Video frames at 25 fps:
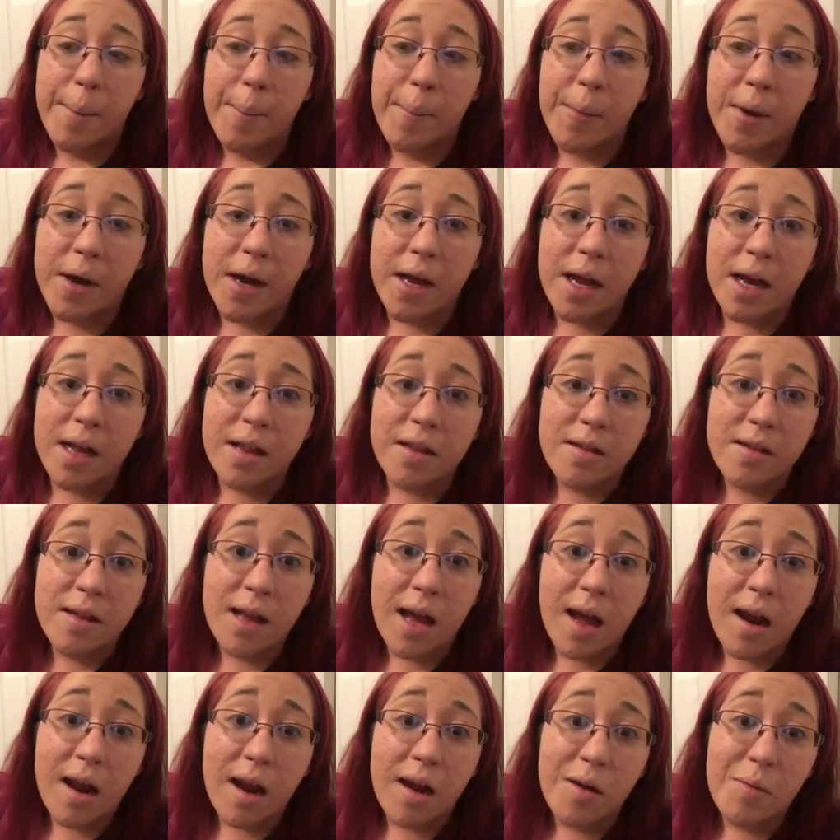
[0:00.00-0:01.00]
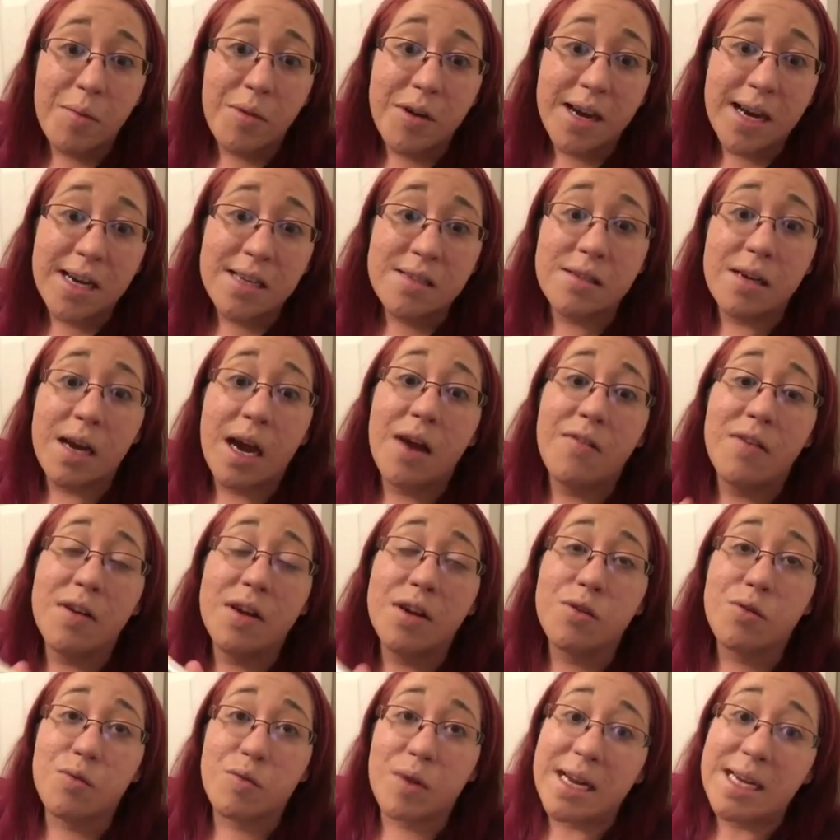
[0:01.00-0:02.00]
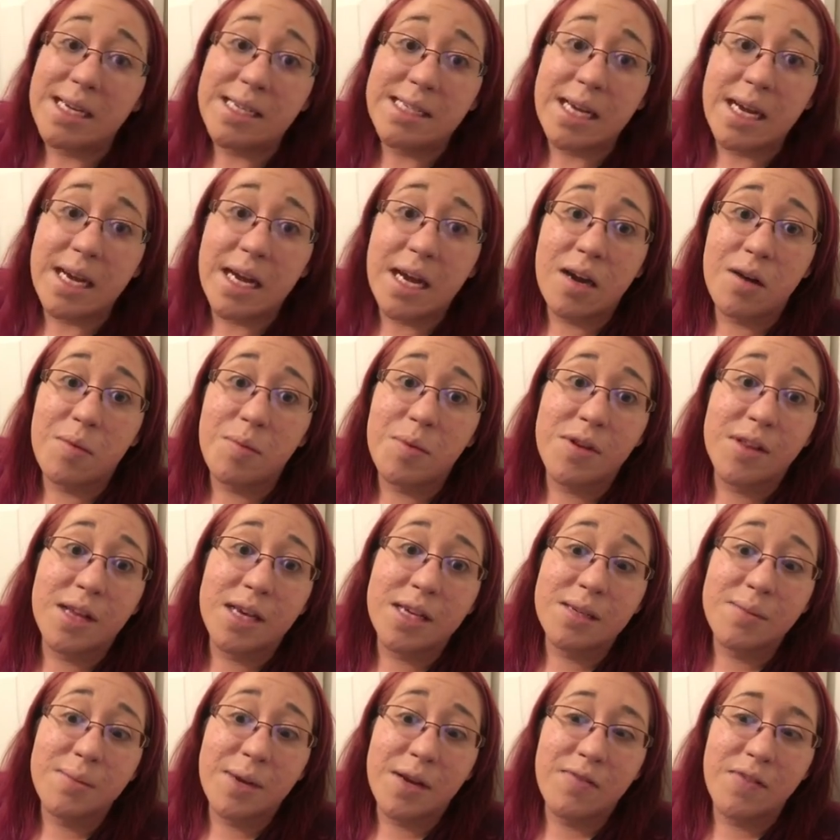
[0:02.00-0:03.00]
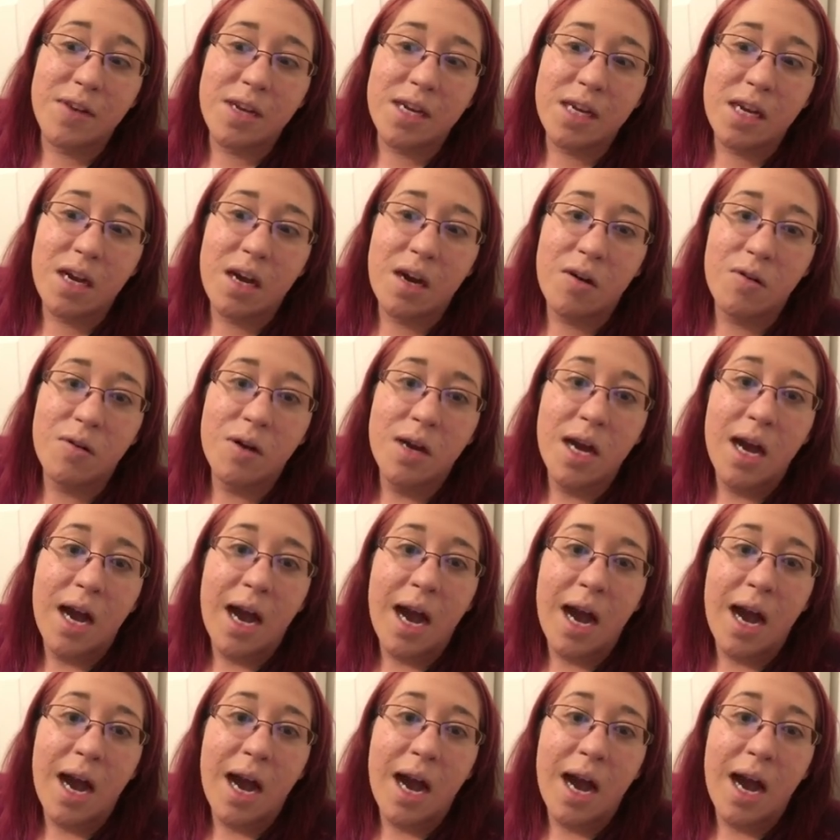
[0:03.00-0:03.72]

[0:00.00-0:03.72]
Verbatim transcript: But other than that, I hope you guys are having a great day. I hope you liked my video.